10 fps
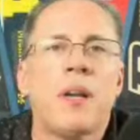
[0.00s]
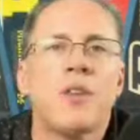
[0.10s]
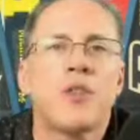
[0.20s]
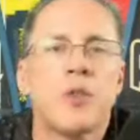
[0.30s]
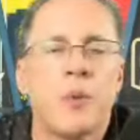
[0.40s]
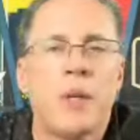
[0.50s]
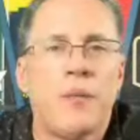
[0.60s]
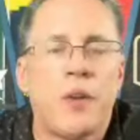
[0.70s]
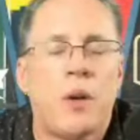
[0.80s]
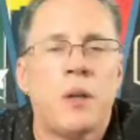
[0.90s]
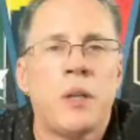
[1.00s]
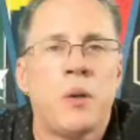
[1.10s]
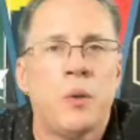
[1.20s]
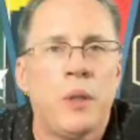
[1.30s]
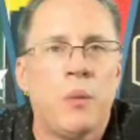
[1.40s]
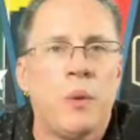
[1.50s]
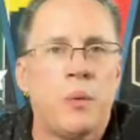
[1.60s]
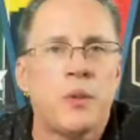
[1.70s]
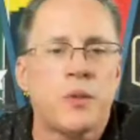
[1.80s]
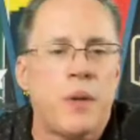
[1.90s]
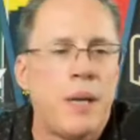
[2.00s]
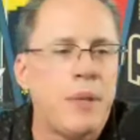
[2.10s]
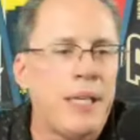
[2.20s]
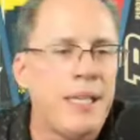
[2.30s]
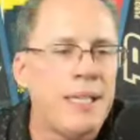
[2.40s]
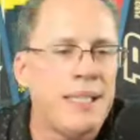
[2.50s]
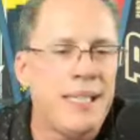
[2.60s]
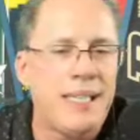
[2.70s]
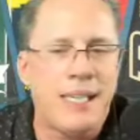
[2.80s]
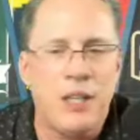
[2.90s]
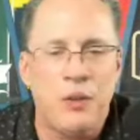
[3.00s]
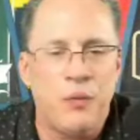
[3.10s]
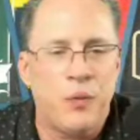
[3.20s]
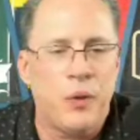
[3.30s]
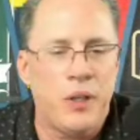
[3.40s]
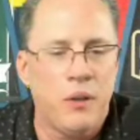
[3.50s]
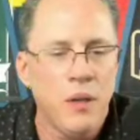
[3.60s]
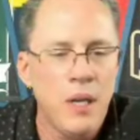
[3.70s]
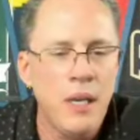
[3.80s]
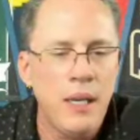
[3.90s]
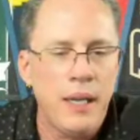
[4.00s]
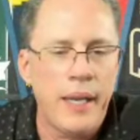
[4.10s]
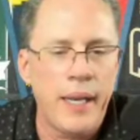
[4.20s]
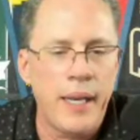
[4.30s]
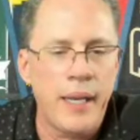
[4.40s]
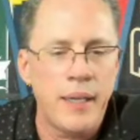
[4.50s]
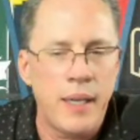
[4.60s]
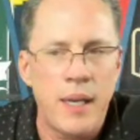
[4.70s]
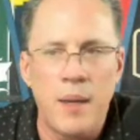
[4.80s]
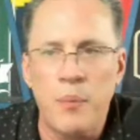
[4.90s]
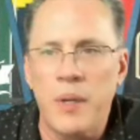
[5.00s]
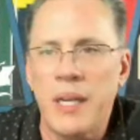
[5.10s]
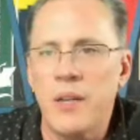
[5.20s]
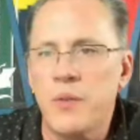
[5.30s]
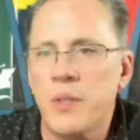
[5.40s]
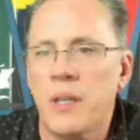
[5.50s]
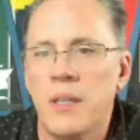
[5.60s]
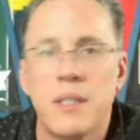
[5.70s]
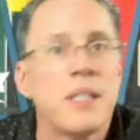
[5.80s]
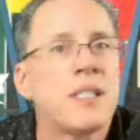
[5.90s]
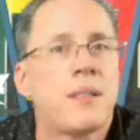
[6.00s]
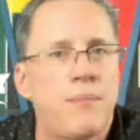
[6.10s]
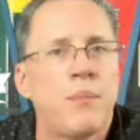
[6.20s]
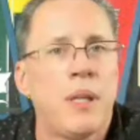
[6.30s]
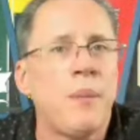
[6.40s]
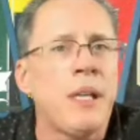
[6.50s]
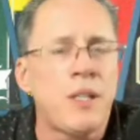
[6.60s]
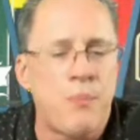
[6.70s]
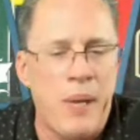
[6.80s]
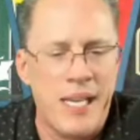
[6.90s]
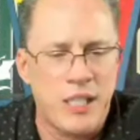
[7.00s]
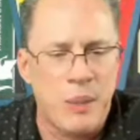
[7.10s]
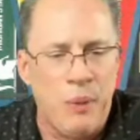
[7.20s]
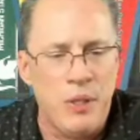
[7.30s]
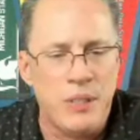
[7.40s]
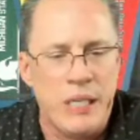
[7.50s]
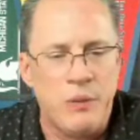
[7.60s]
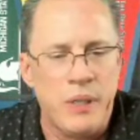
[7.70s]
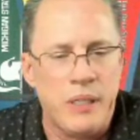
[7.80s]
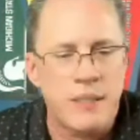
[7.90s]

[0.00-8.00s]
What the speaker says: on screen. If you're audio only, we will describe it in detail for you. And pretty interesting list. It's, believe me, it's basketball centric because